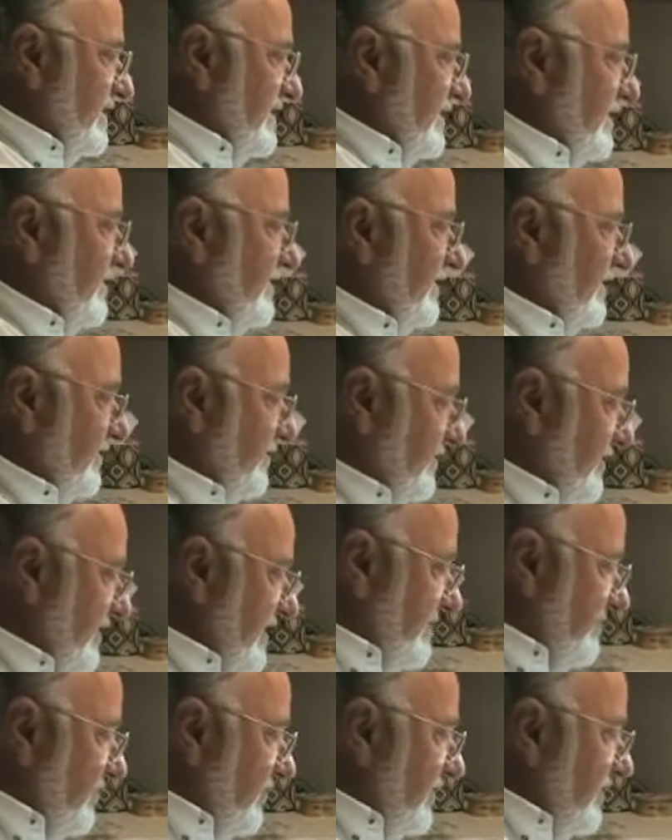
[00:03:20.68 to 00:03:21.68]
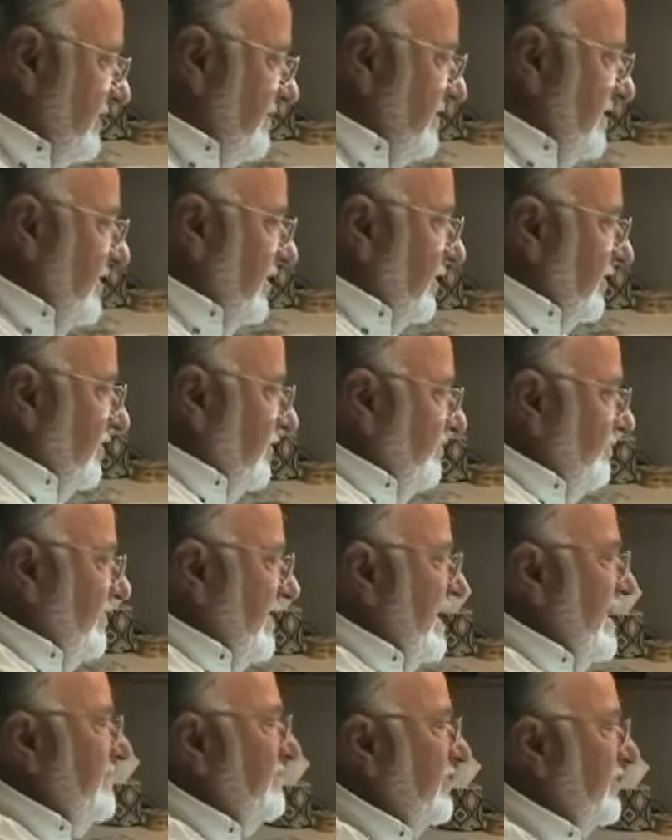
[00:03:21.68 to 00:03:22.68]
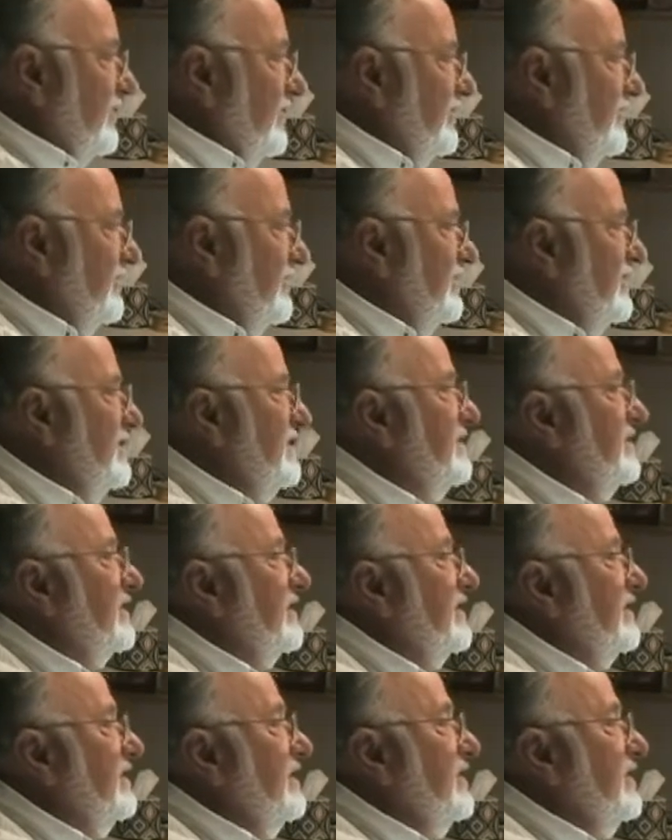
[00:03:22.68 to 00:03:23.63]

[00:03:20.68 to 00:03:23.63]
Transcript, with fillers: down here and they put colored paper underneath it.